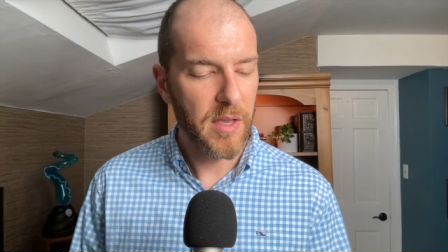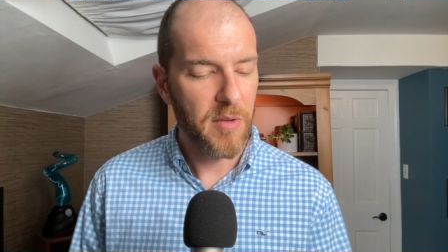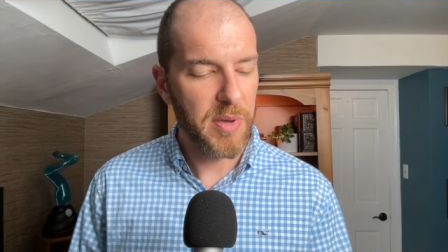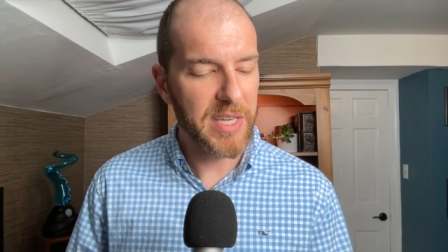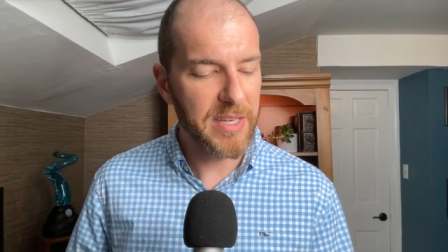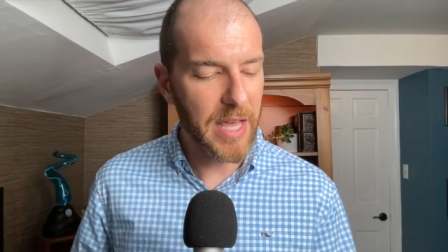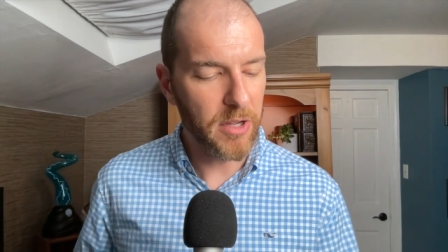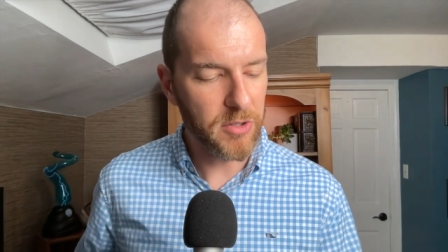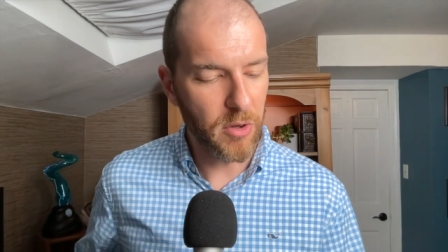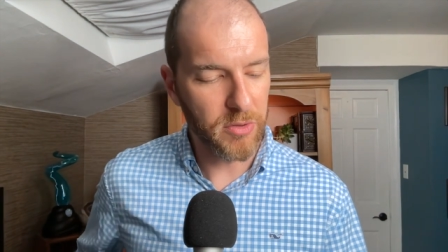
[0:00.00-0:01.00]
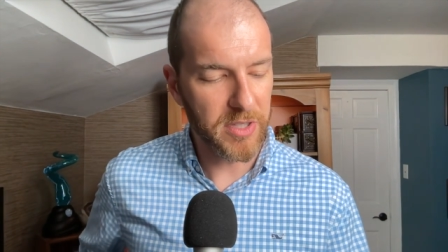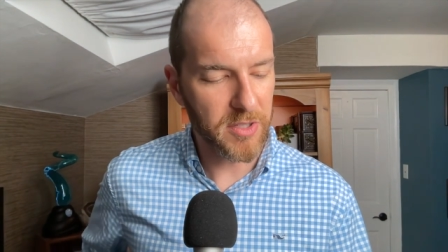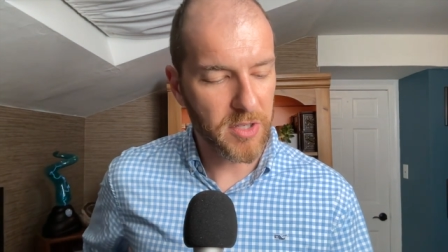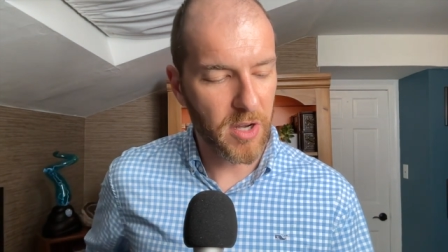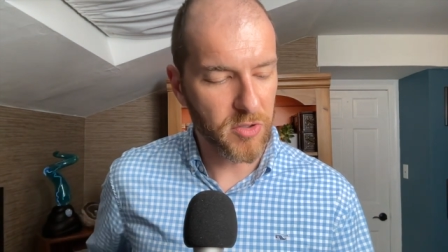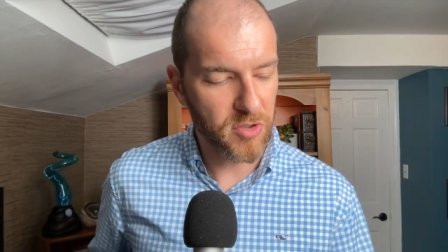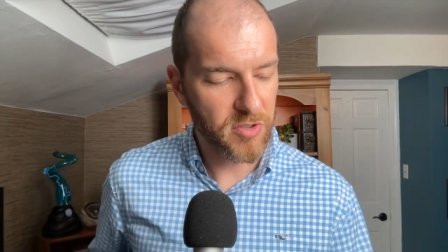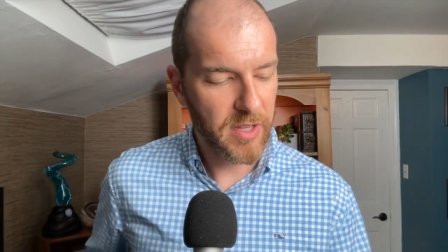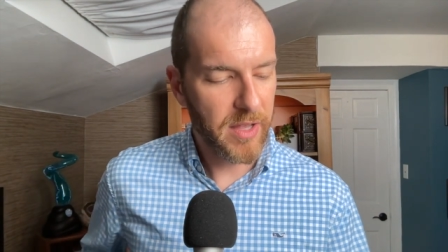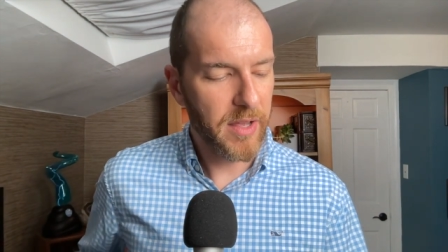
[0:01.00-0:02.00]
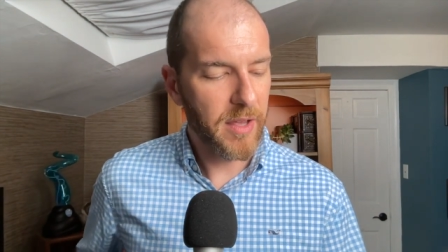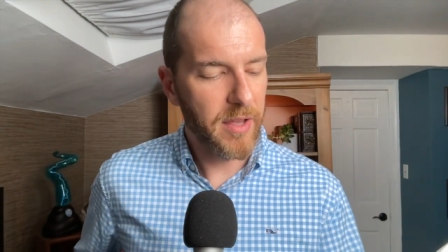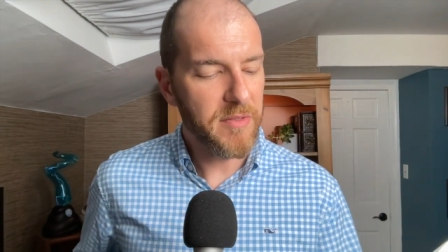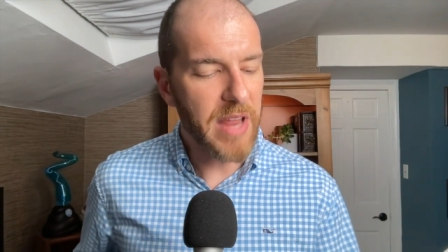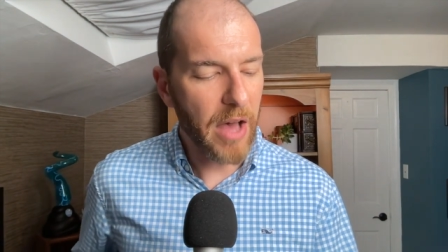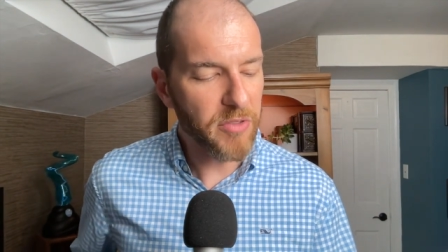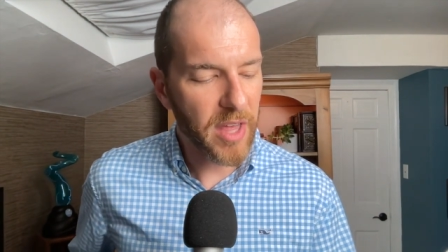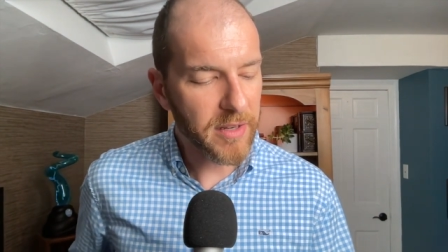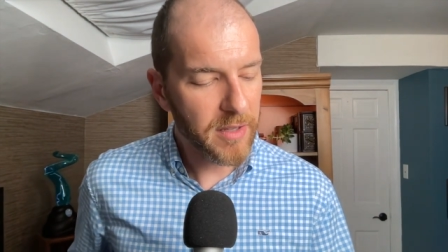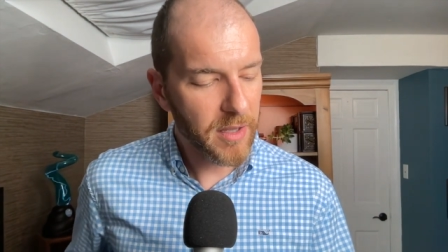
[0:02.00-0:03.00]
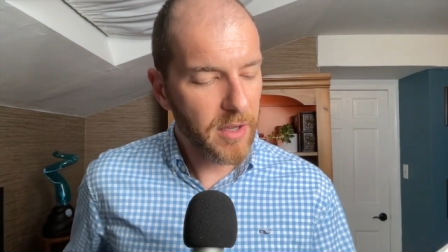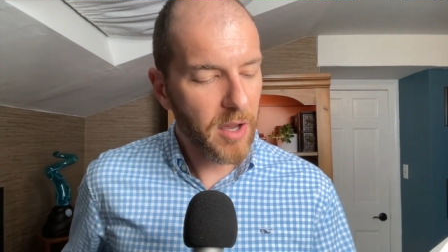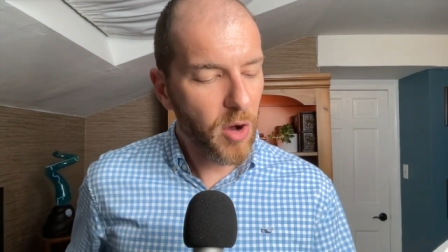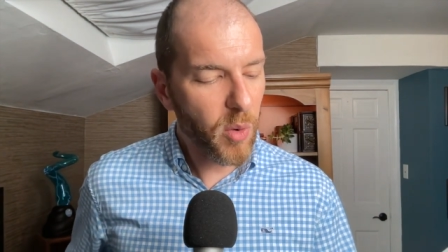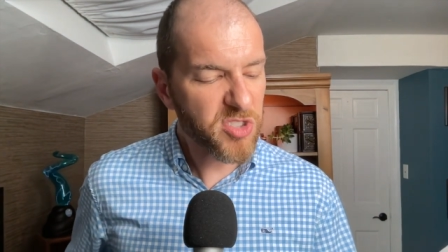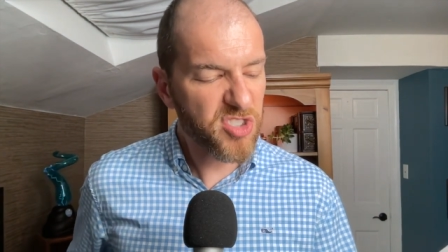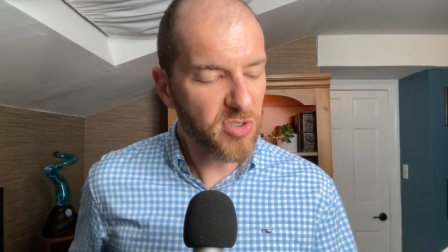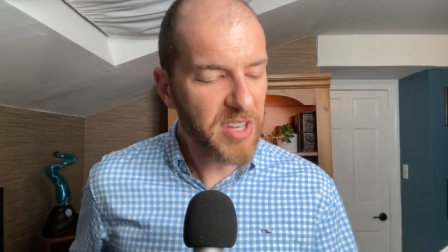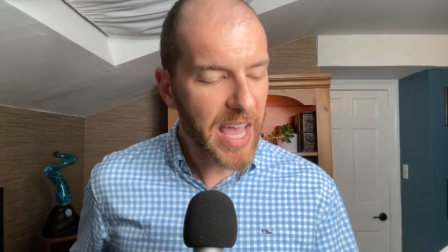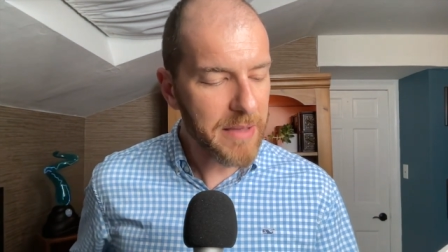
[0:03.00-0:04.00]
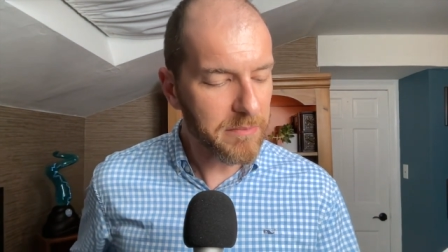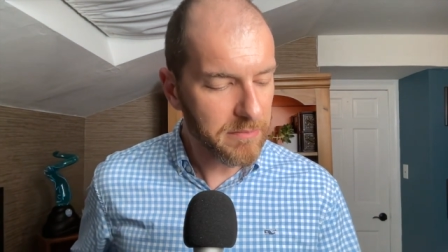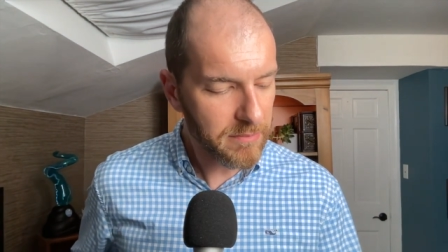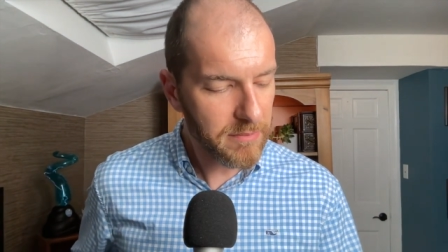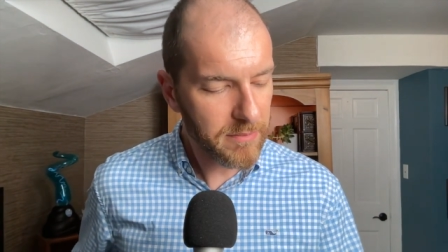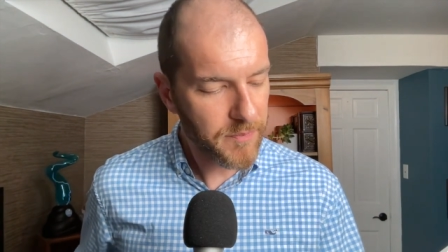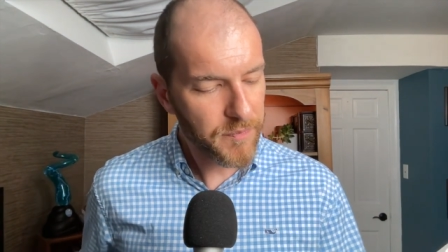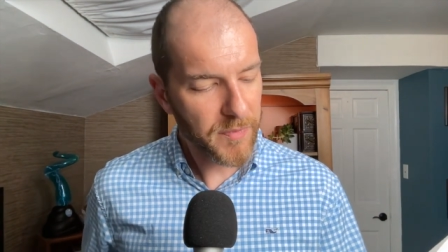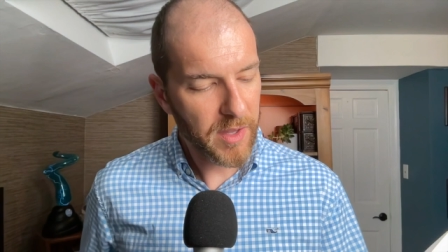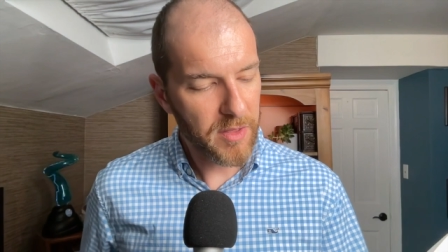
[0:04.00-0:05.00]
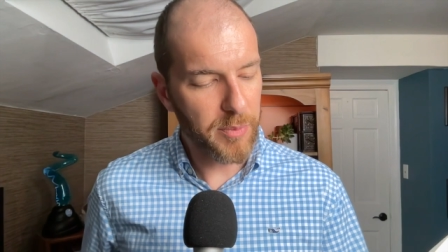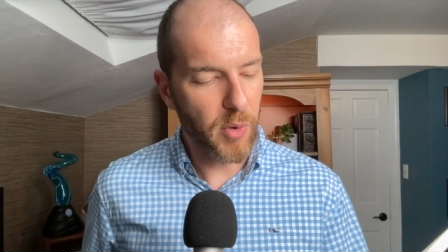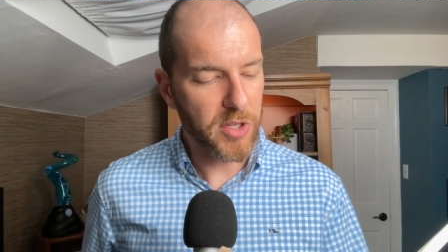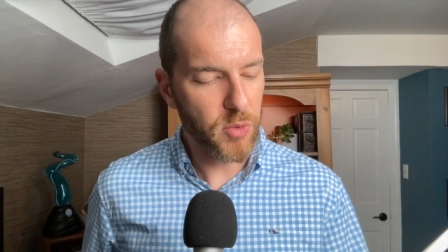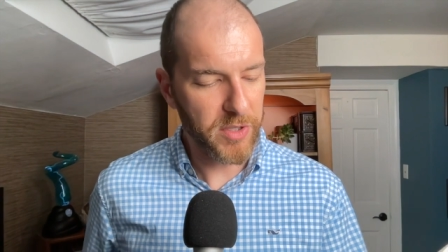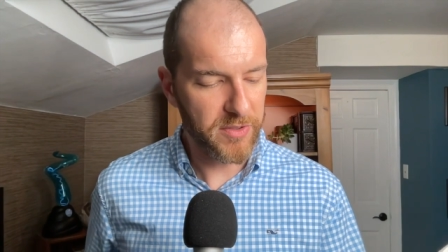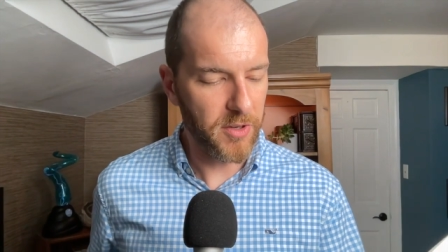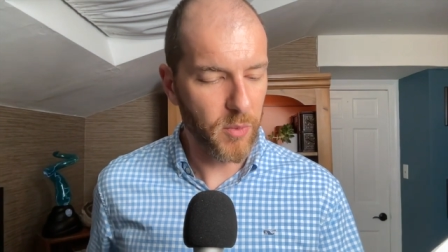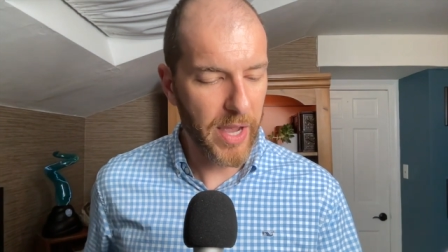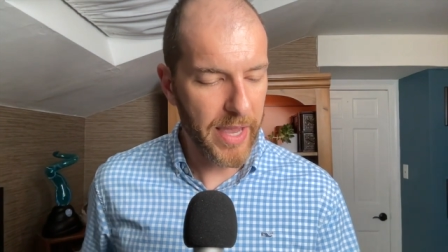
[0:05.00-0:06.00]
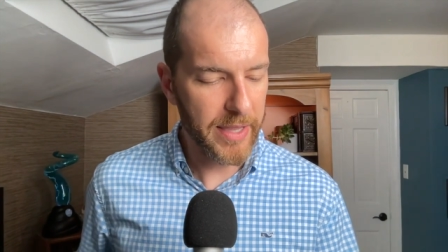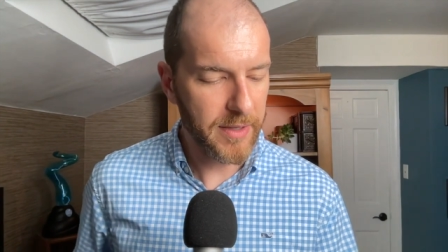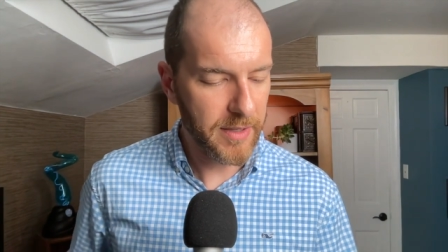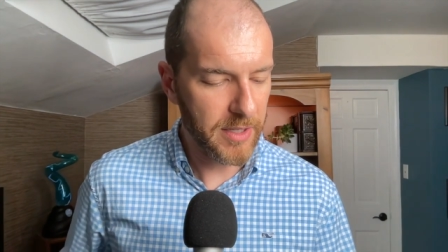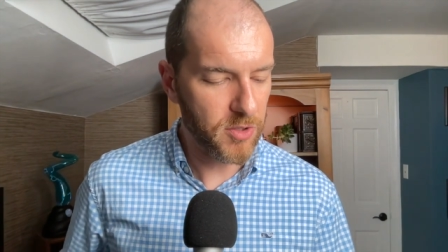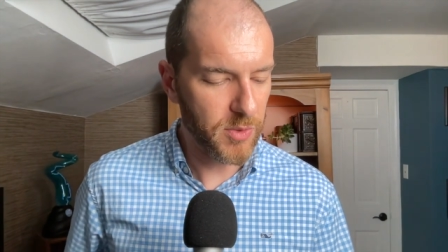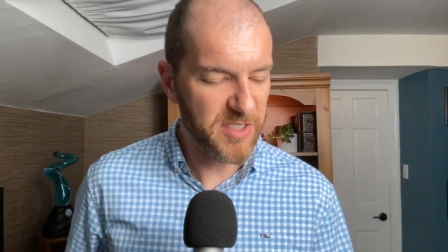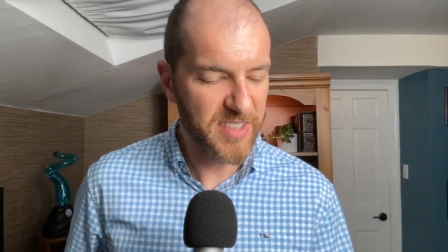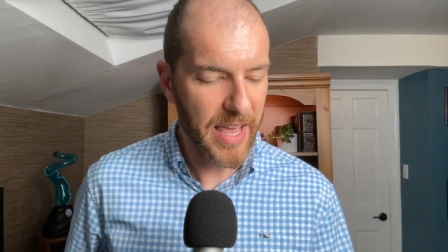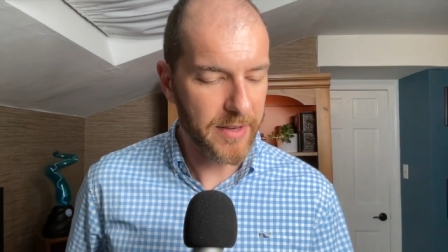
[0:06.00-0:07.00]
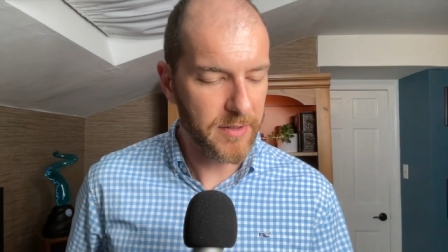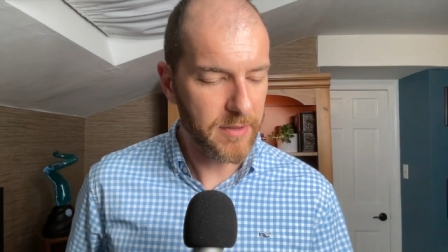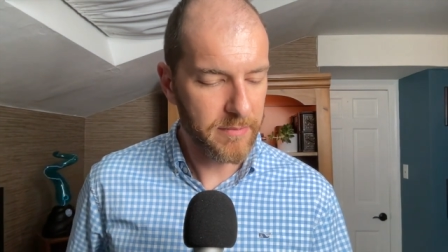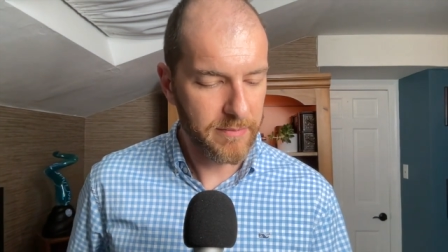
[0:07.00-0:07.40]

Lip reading: Piggy knelt, holding the conch. "Now then, what's your name?" The boy twisted away into his tent.